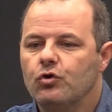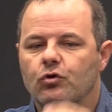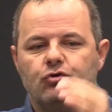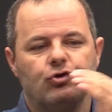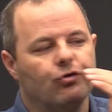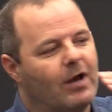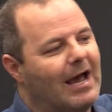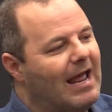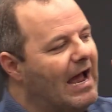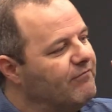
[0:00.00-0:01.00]
You do
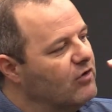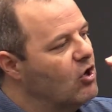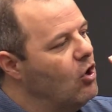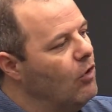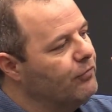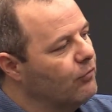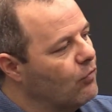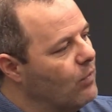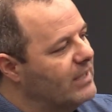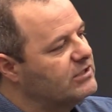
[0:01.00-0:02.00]
not have to go through
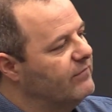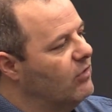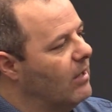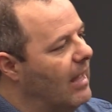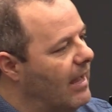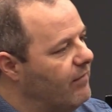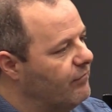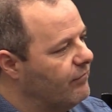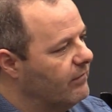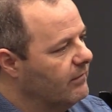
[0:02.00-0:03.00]
the rest of your
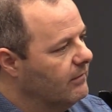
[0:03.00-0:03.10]
life